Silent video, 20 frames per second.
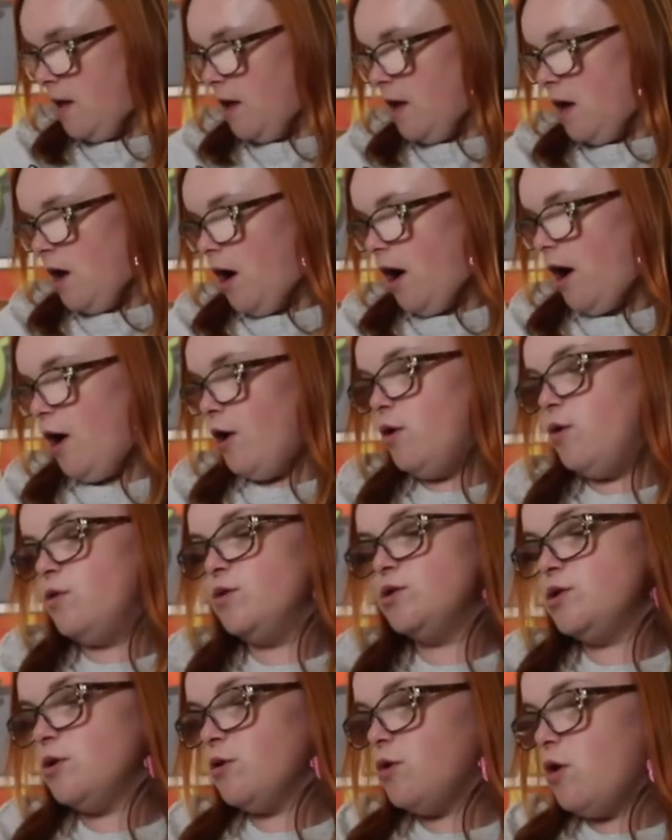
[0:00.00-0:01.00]
I
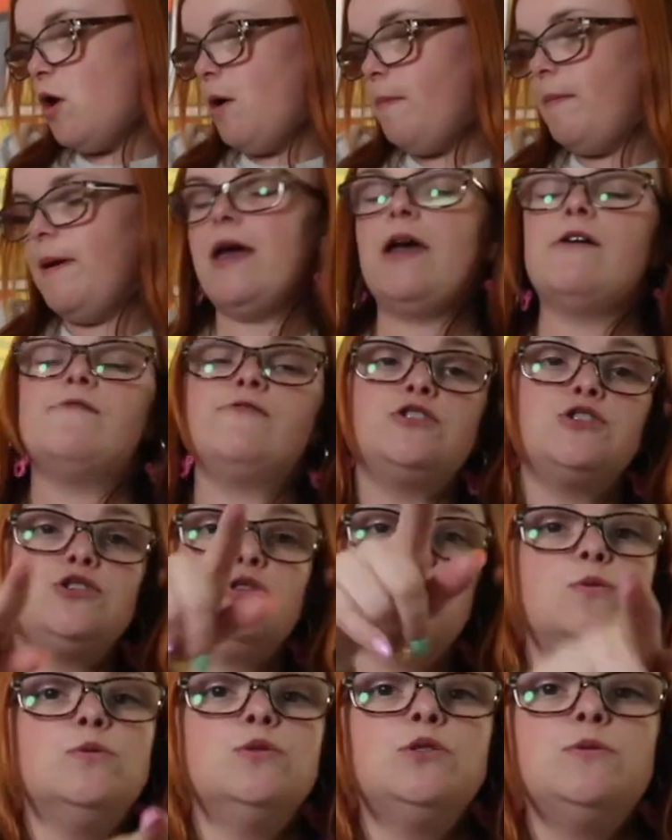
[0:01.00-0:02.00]
also got a pair of
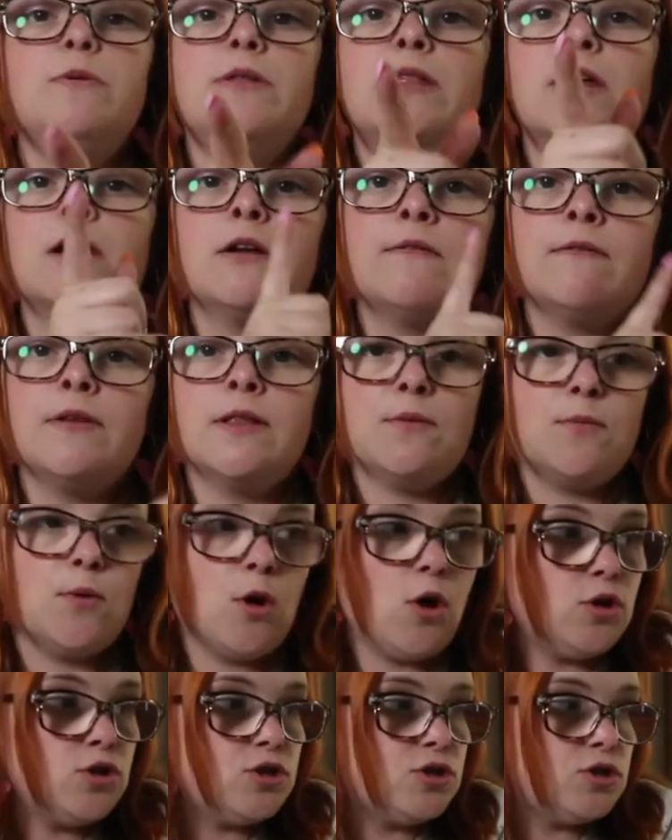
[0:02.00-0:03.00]
shorts, but they're in the
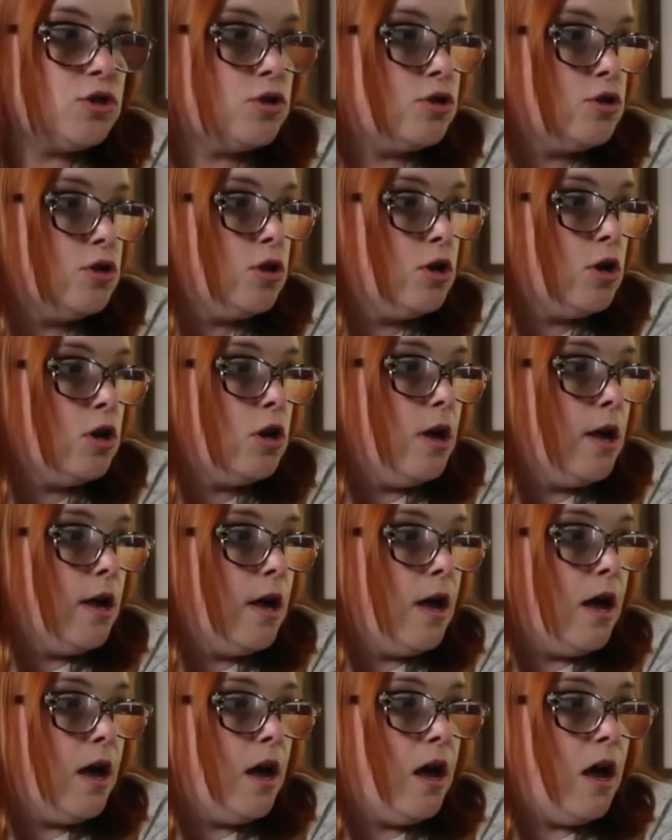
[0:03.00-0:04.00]
wash.
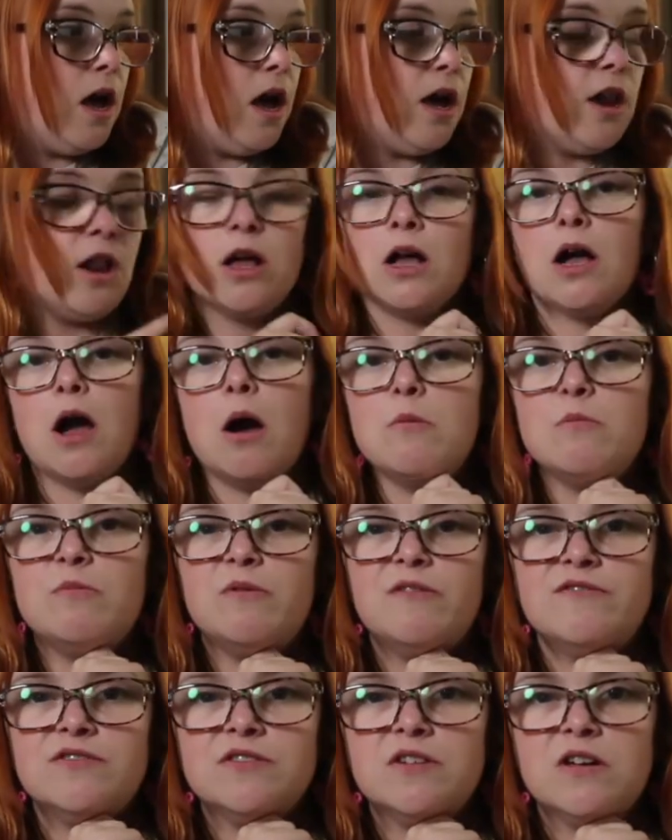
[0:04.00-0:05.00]
And I can't
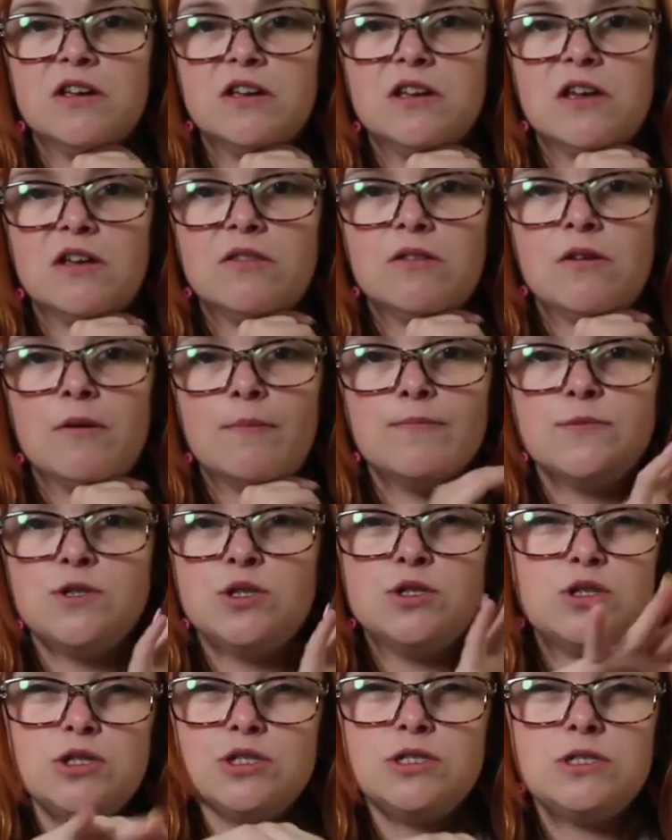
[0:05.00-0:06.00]
bother to go get them.
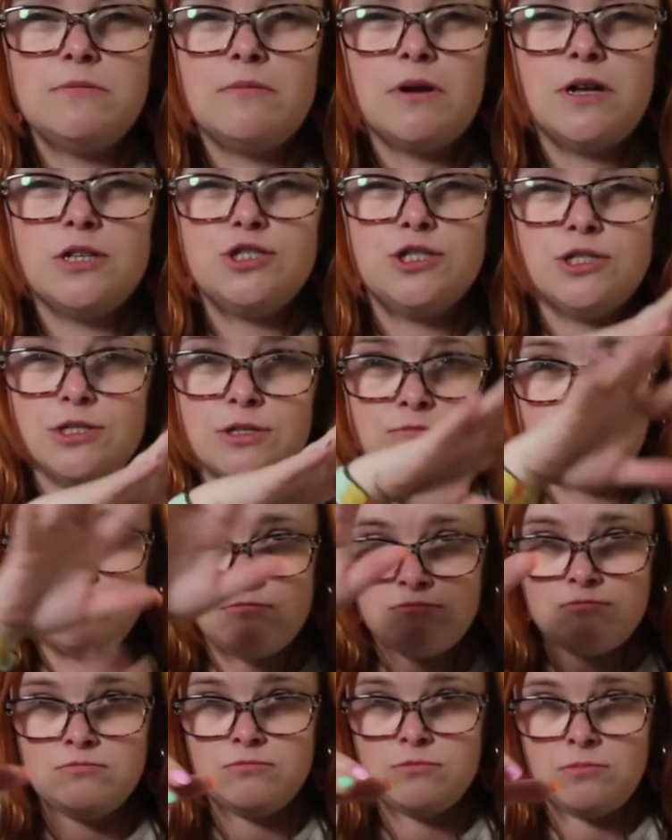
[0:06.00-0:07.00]
So just imagine
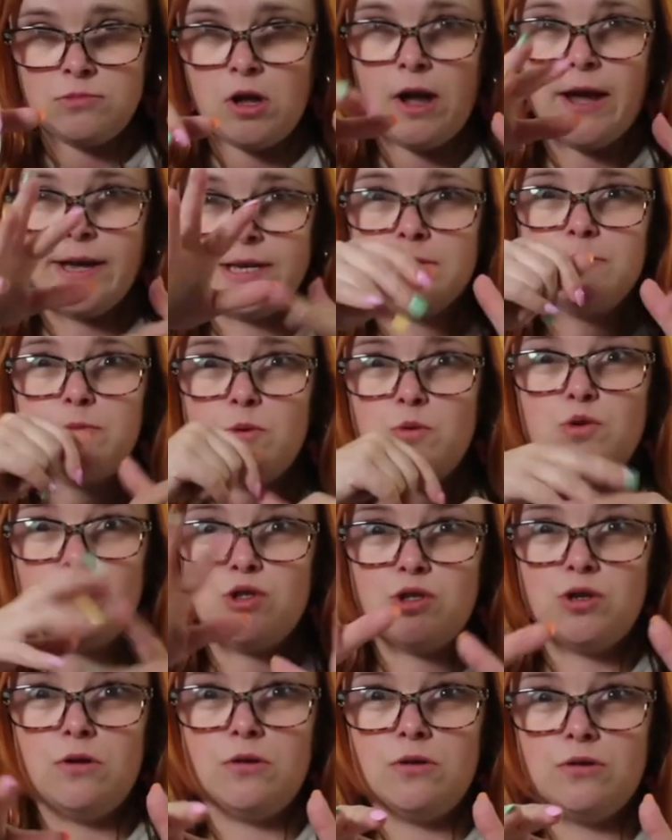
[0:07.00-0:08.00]
Nike sports
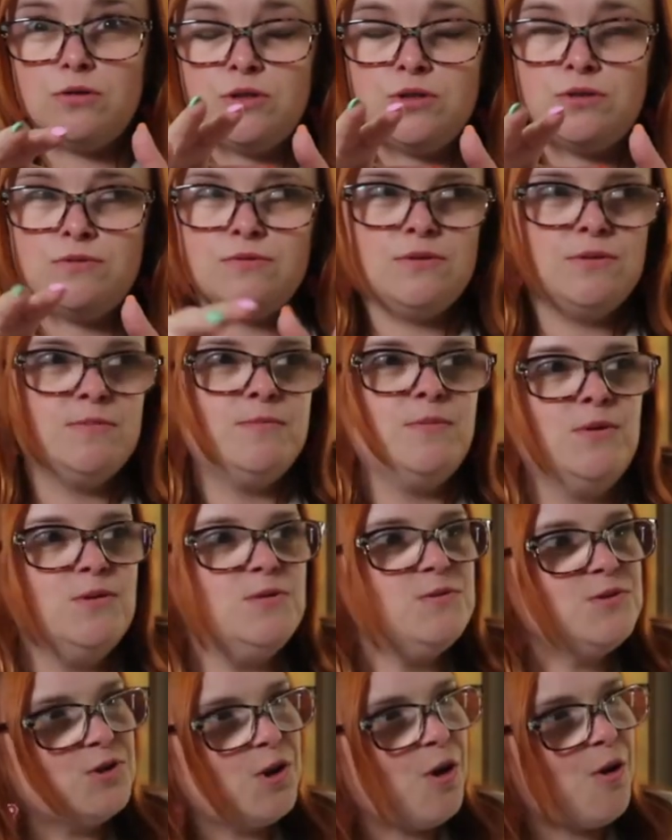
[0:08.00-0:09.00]
shorts.
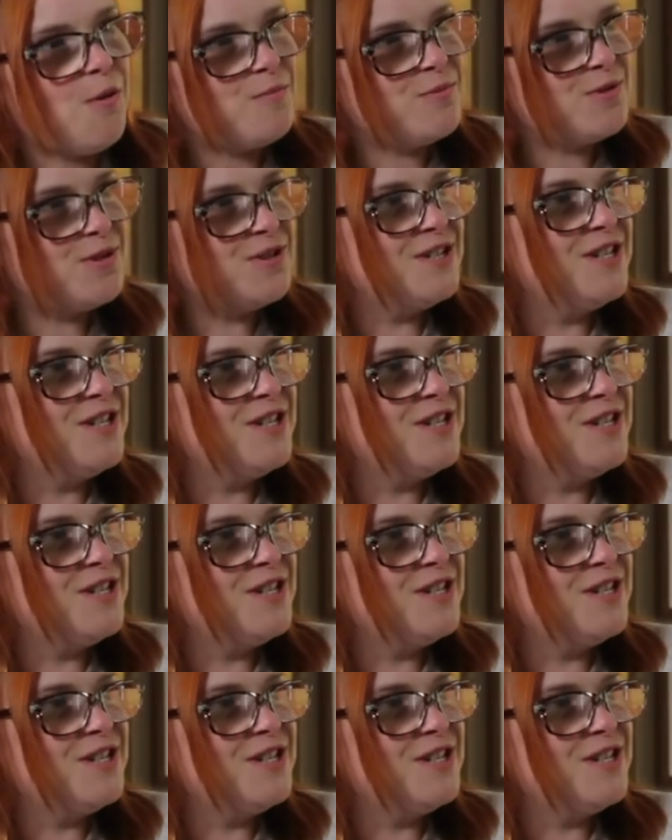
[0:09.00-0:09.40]
Sports shops?